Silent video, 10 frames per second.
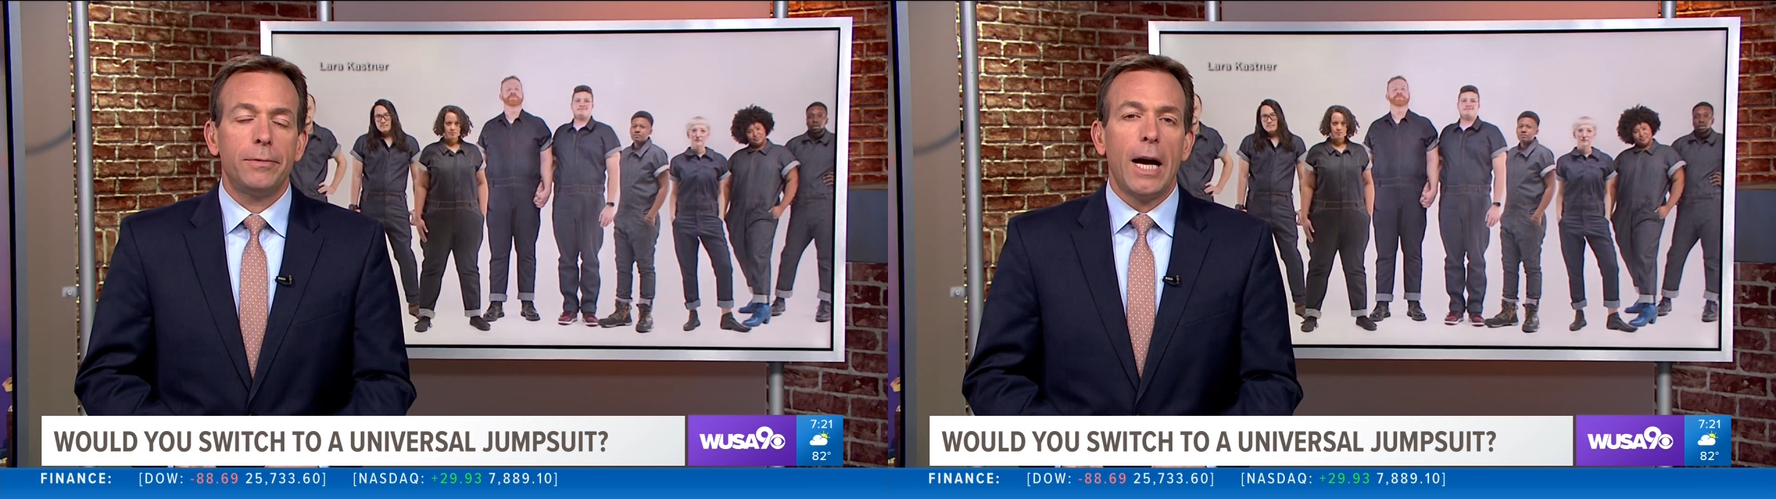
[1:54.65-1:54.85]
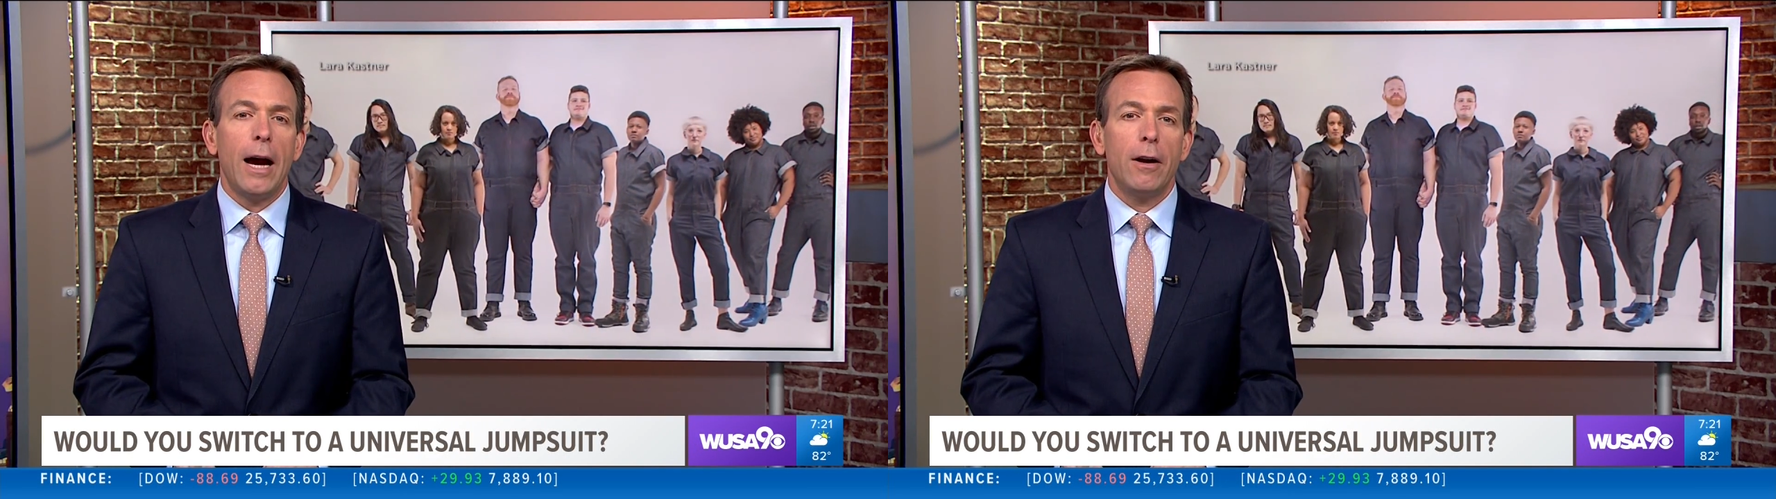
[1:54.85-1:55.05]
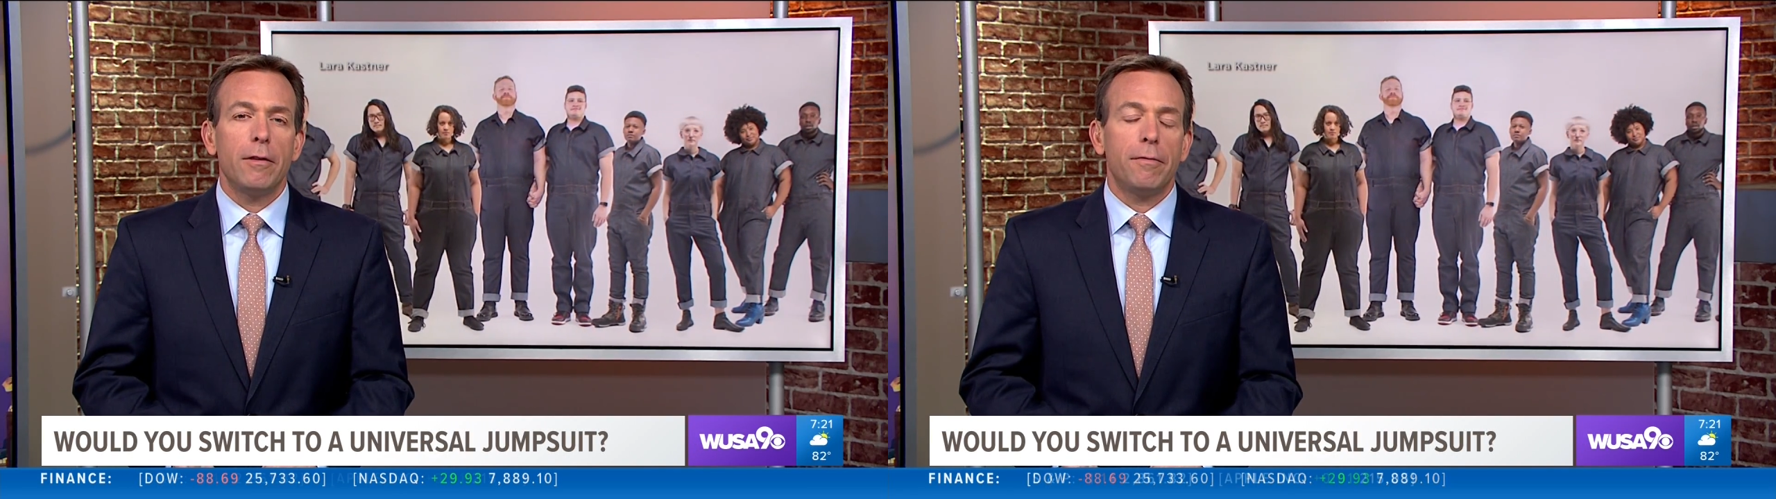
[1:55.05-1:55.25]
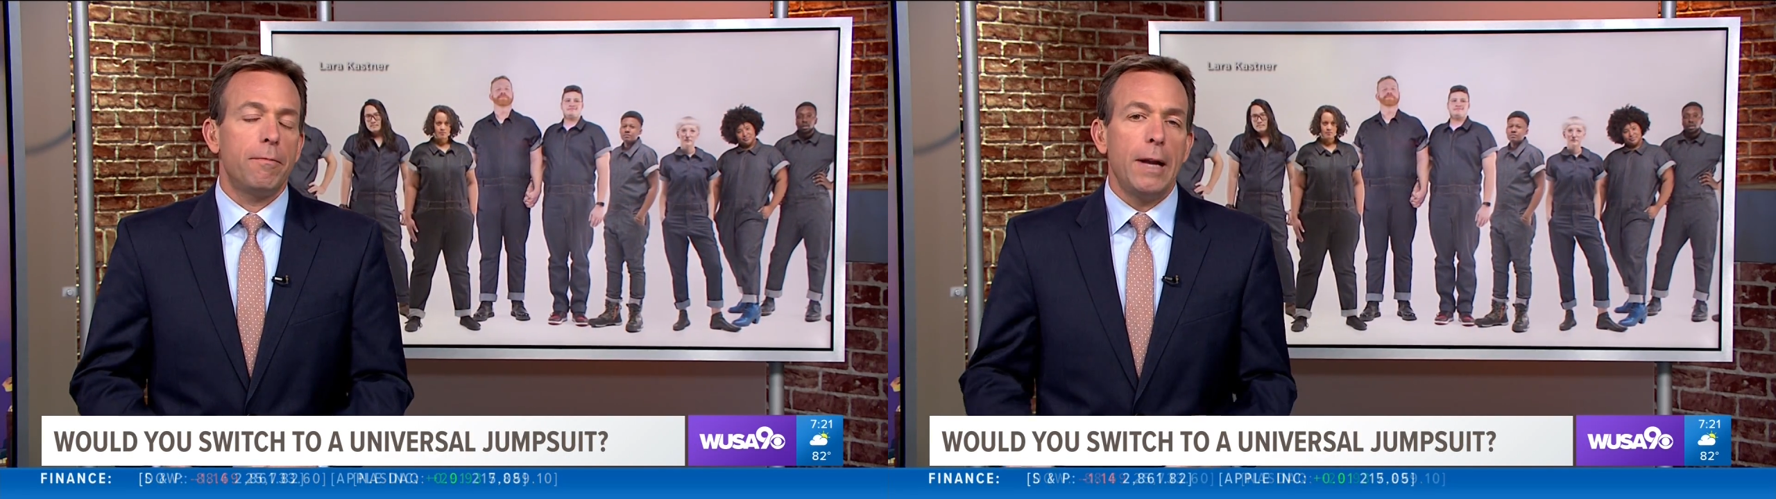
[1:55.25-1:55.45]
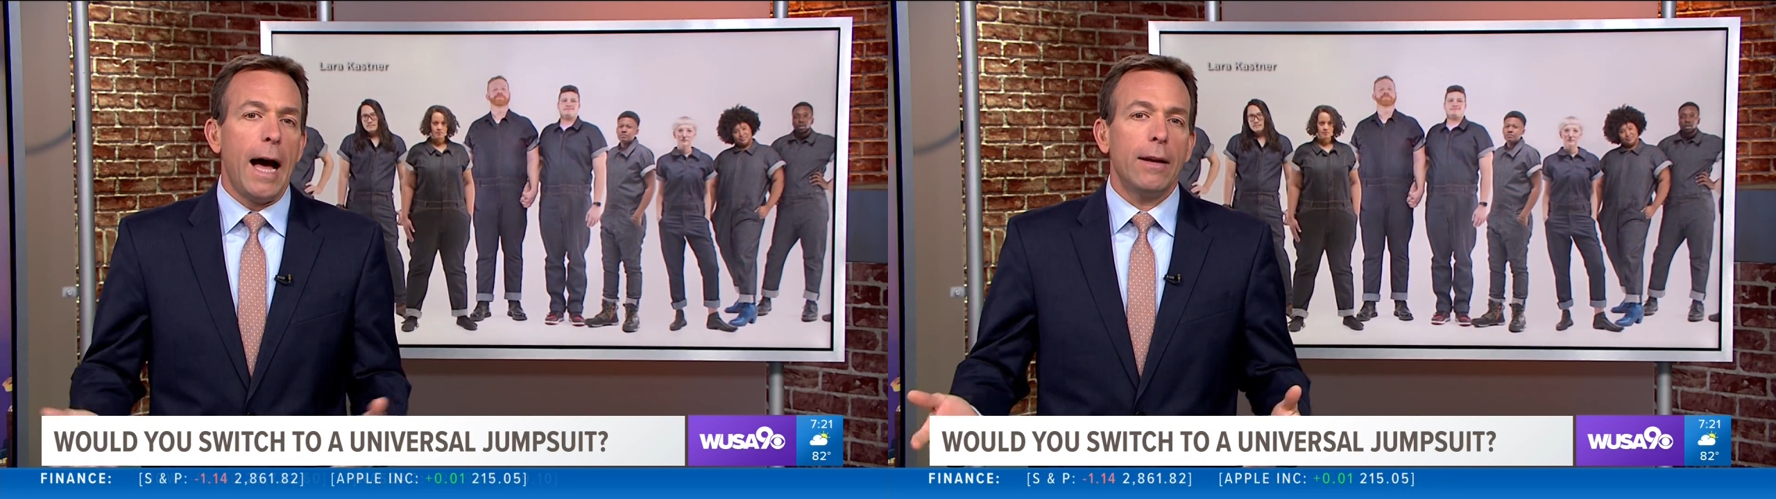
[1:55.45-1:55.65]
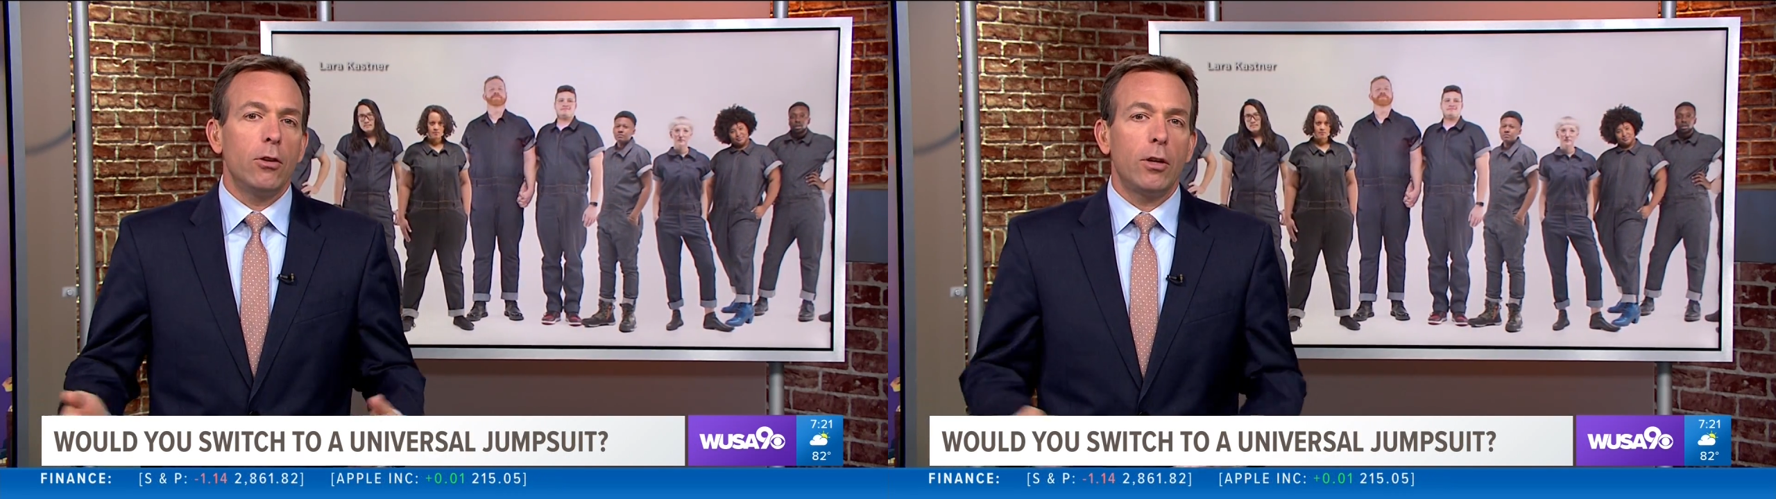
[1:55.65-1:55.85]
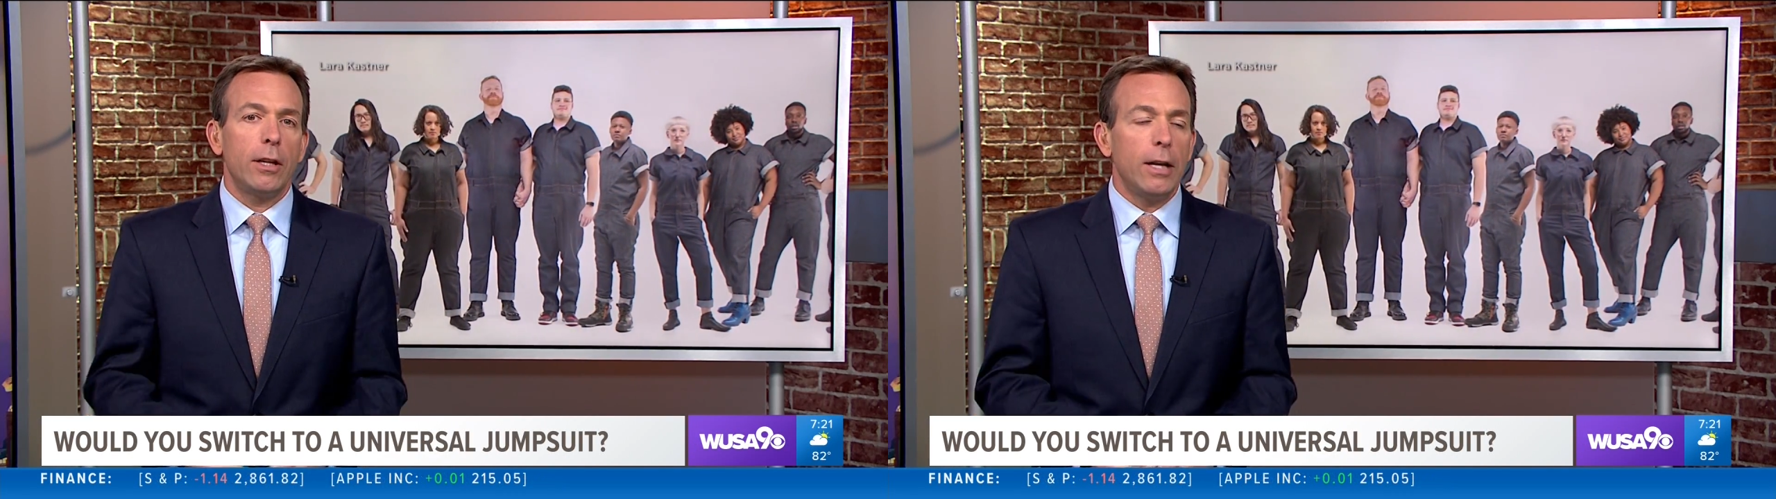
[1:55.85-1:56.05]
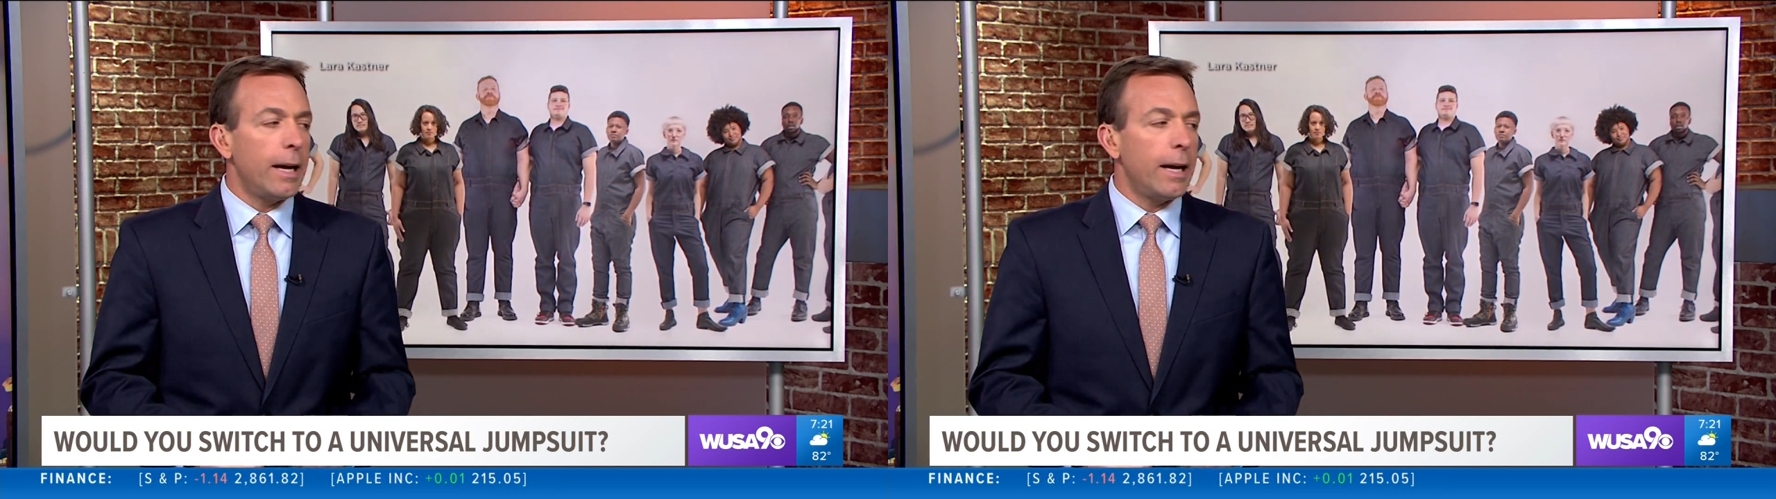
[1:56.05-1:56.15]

tired of not looking